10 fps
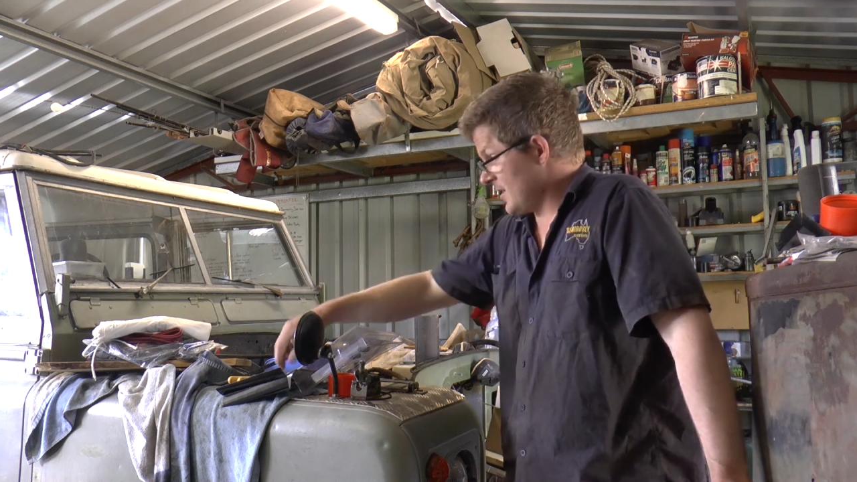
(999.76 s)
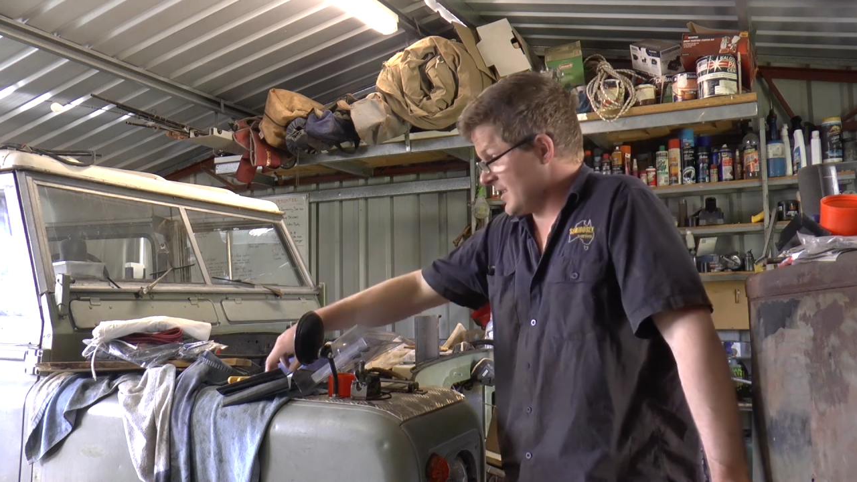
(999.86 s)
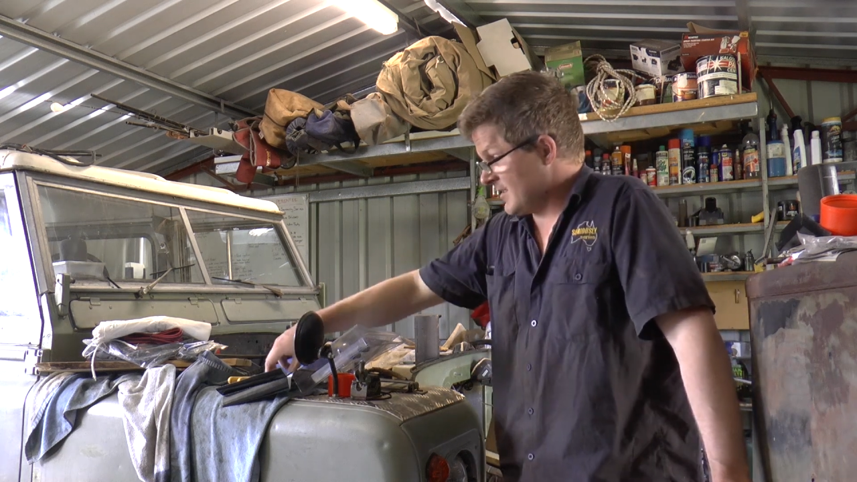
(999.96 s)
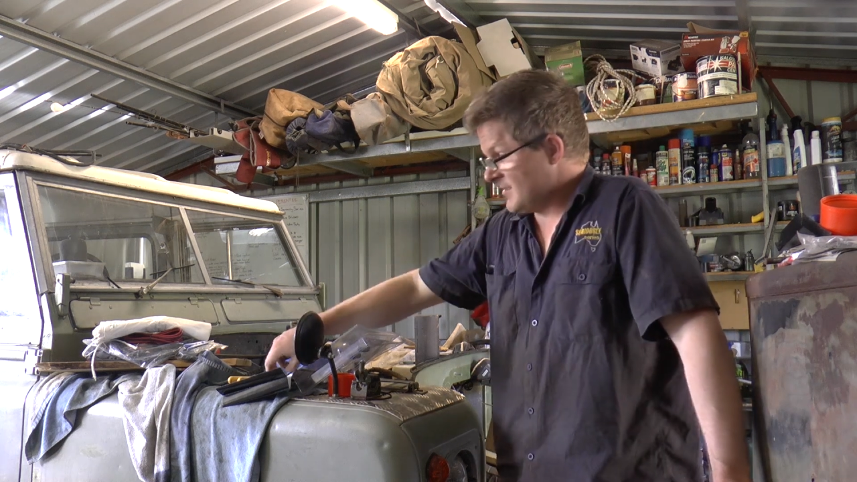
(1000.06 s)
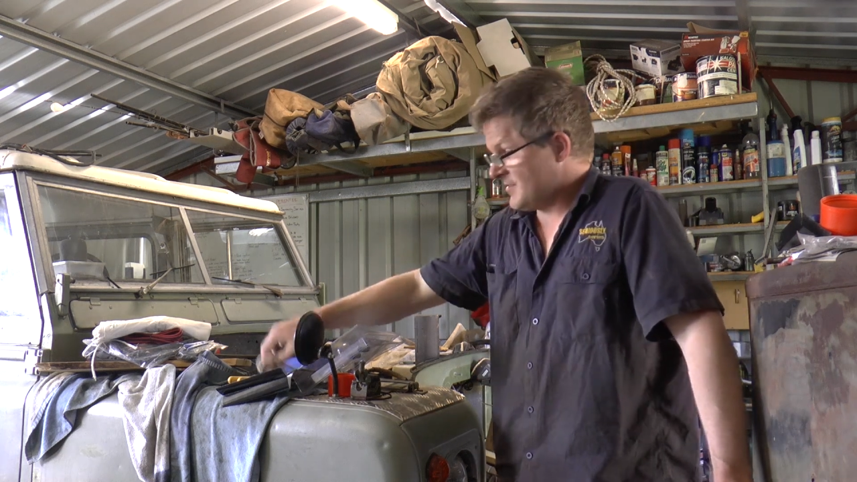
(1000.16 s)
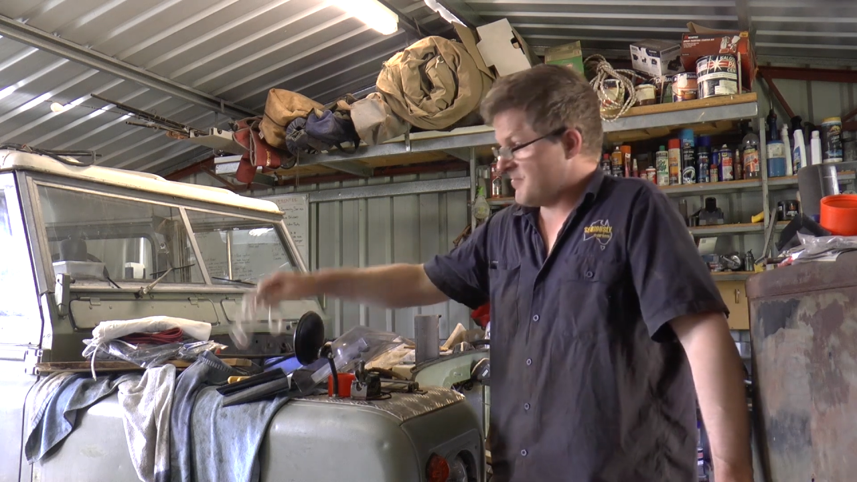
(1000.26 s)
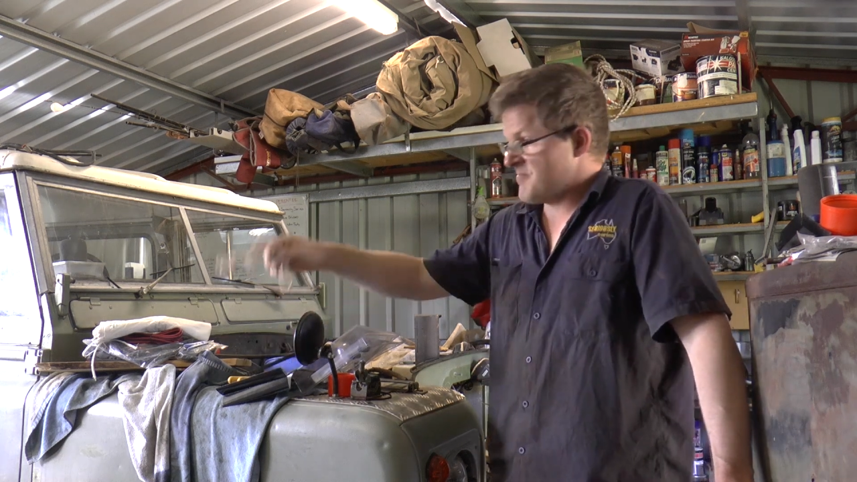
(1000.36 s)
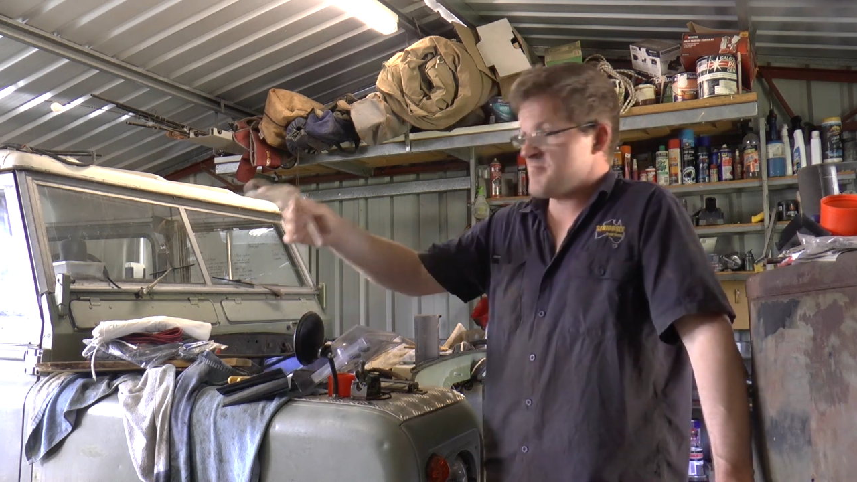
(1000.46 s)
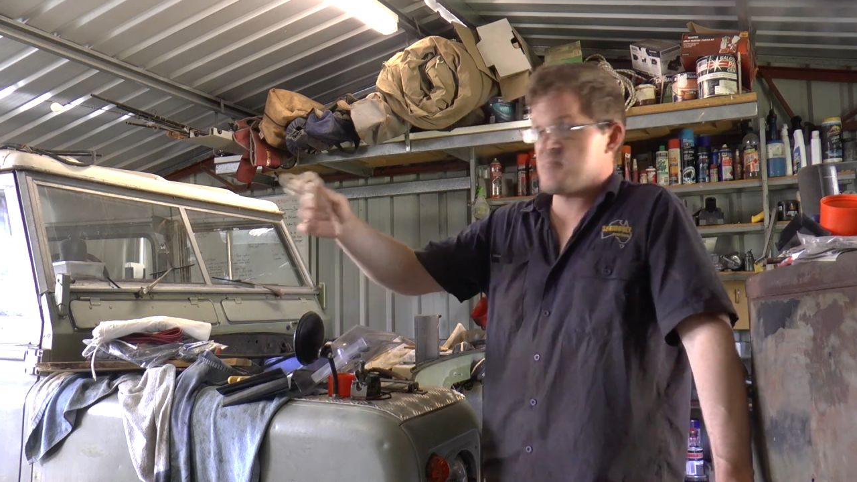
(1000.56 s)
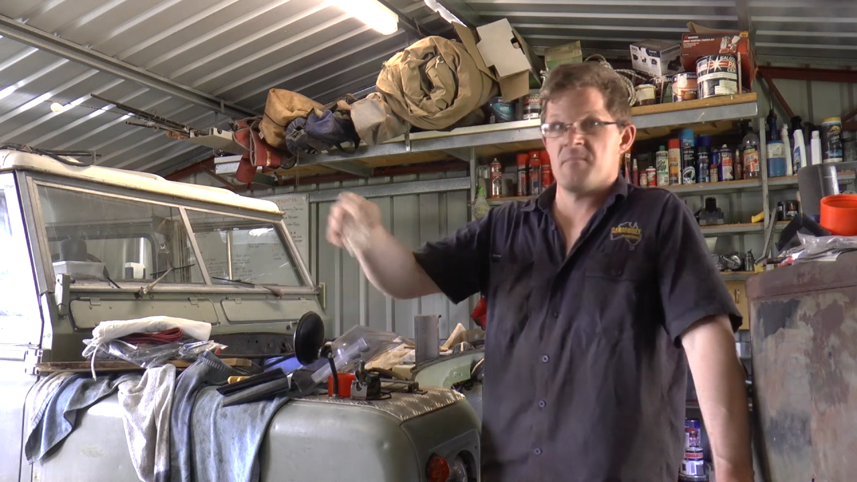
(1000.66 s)
it is
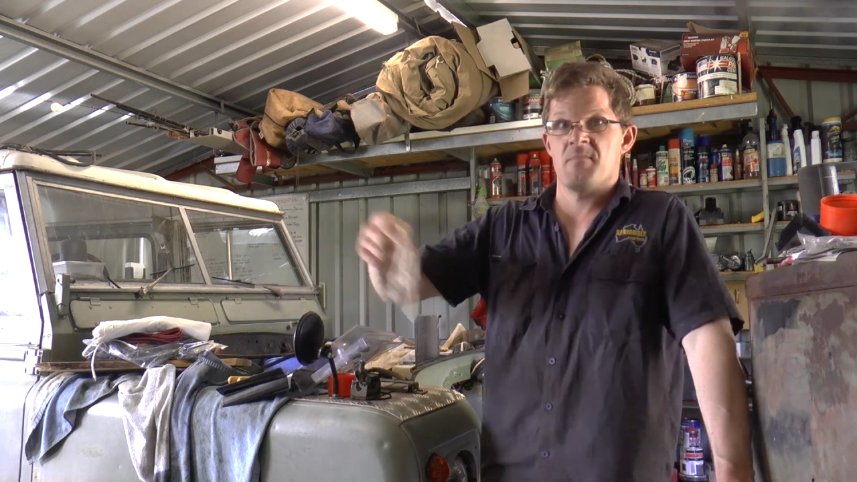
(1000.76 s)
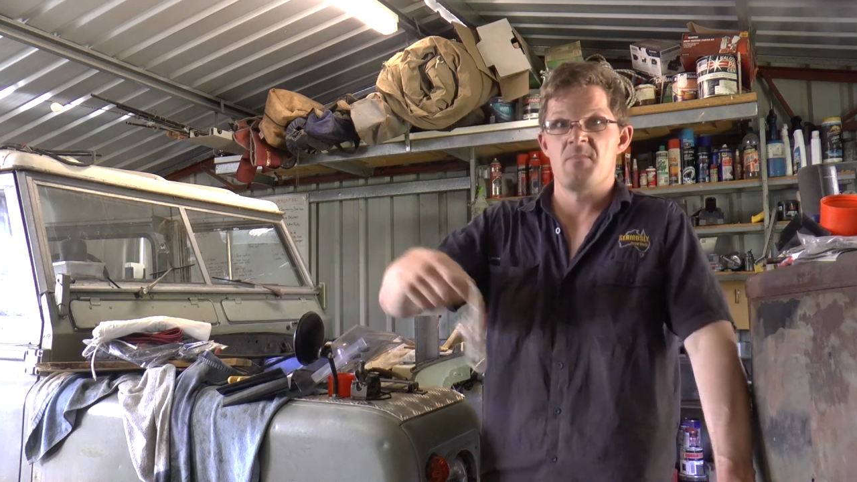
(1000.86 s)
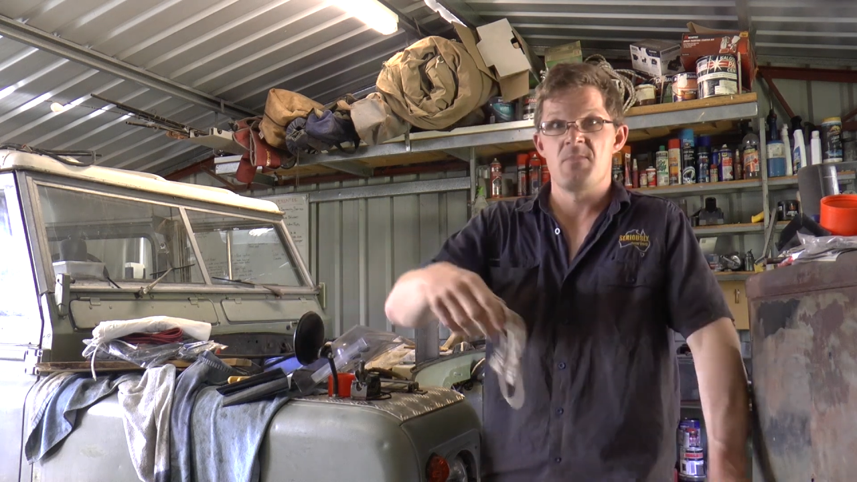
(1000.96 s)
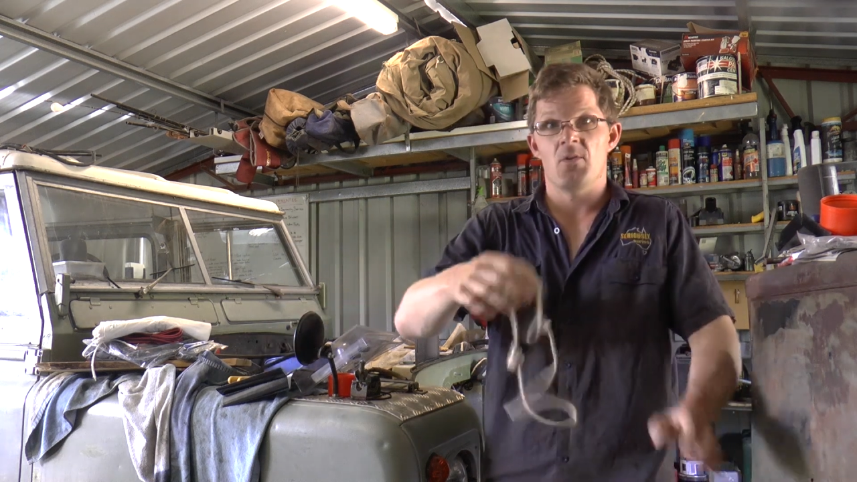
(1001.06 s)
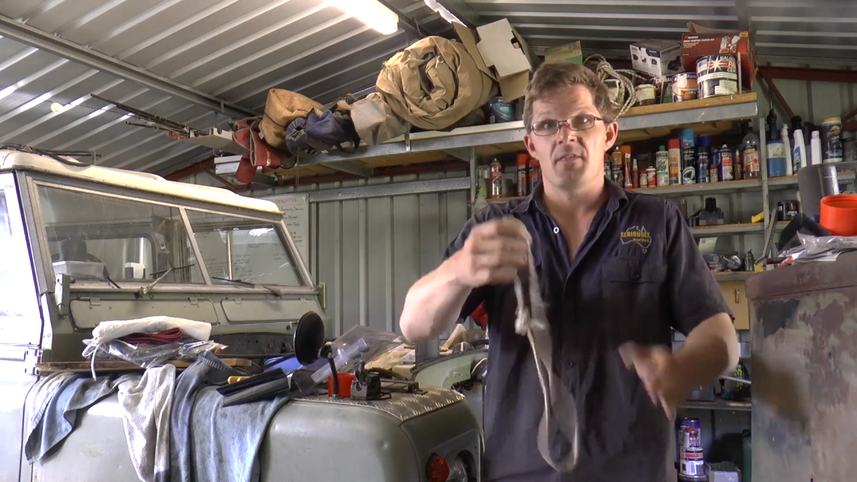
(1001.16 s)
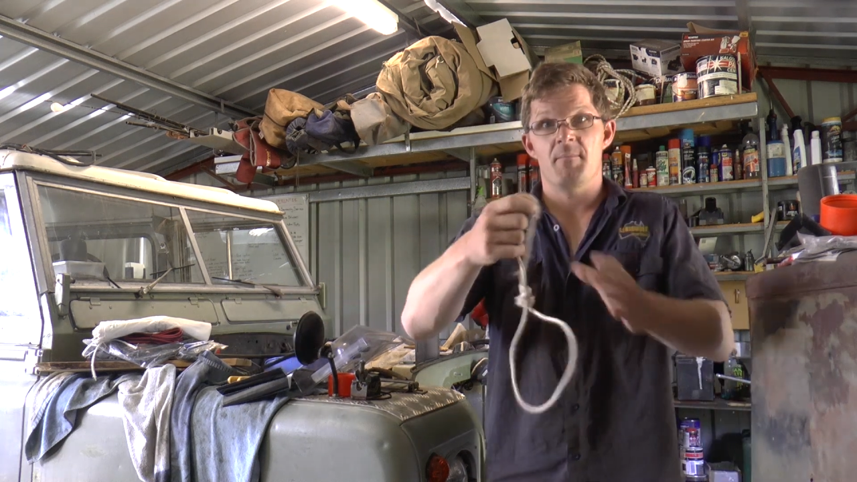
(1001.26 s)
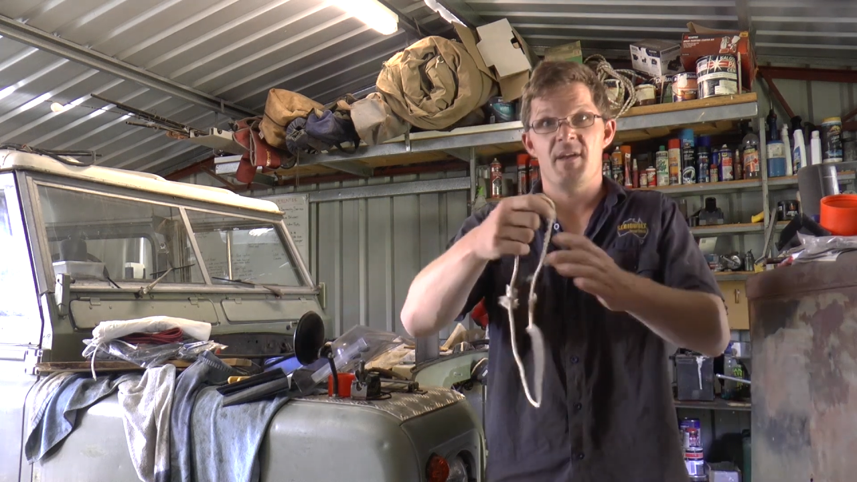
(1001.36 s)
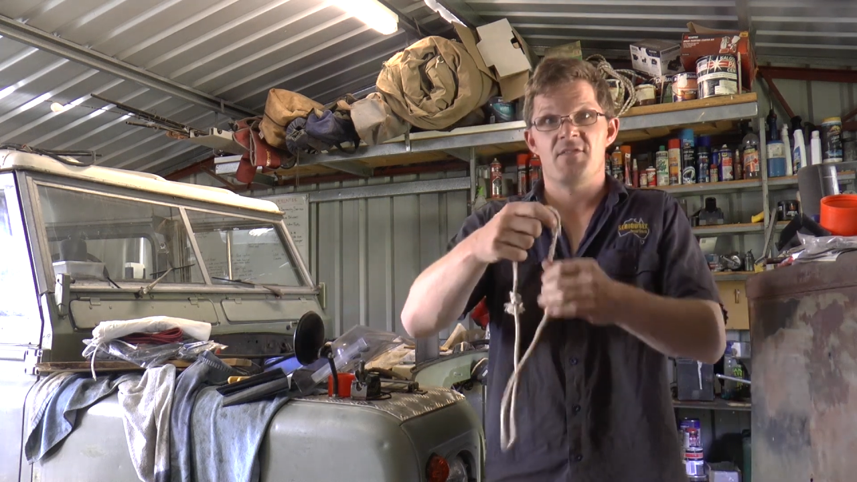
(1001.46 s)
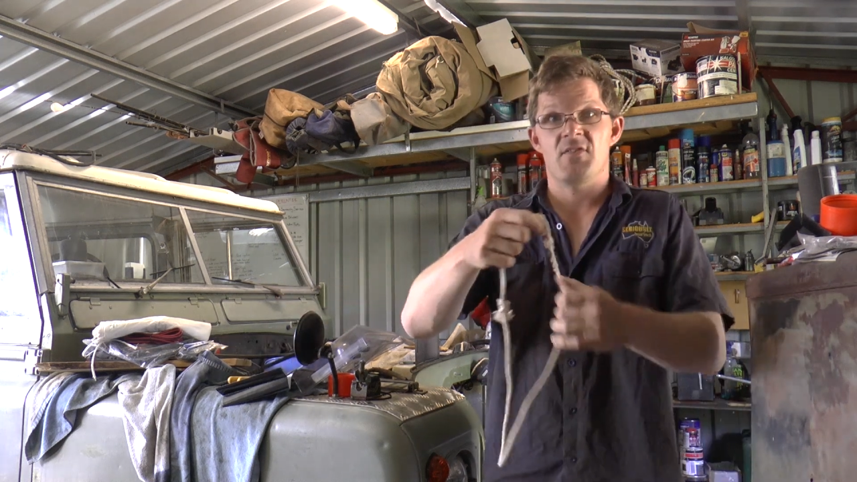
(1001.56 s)
not the best